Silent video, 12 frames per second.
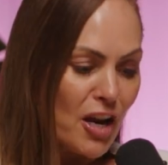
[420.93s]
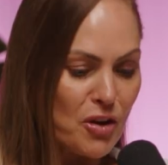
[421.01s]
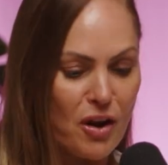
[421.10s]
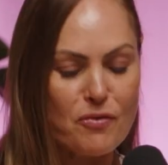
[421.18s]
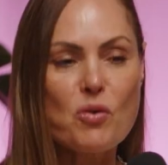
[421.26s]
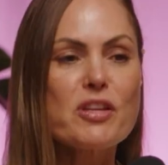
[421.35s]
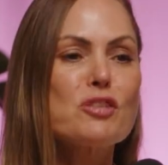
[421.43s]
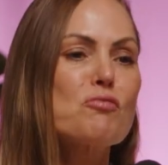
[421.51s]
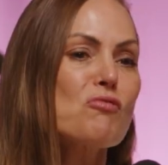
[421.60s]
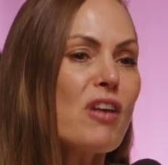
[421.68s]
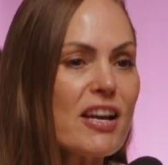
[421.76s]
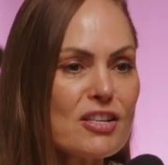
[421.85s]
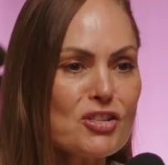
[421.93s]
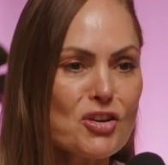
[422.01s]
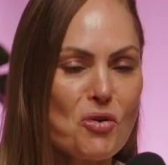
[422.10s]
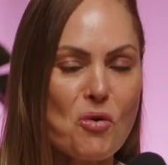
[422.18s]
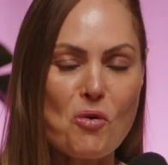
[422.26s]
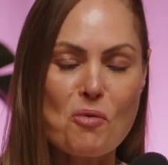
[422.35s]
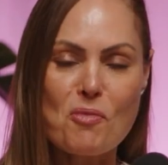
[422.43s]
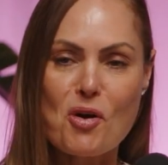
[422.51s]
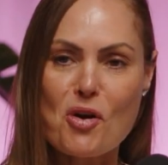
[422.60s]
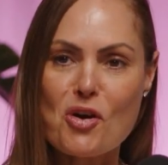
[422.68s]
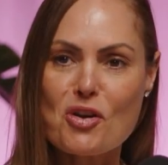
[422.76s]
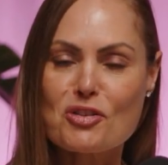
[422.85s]
have all these raging
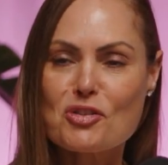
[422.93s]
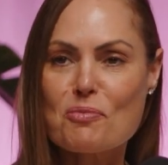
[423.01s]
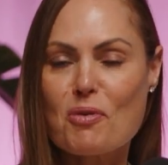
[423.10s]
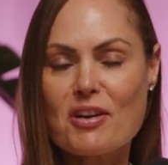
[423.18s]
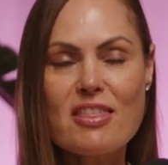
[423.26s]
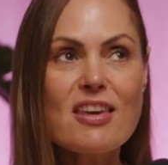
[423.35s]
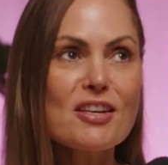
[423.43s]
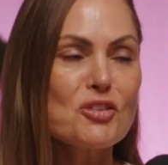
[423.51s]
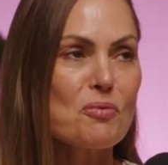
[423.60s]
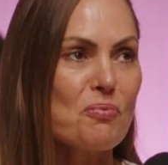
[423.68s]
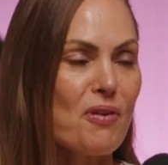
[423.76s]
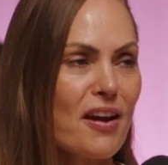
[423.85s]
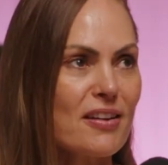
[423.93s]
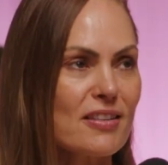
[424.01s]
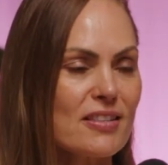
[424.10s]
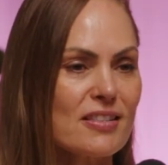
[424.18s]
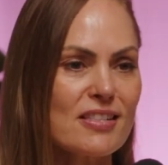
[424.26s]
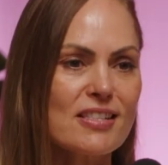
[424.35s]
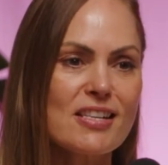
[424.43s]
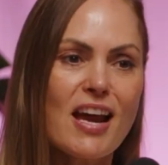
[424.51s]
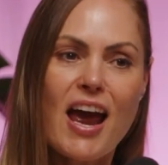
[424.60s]
hormones. Your body thinks you're pregnant.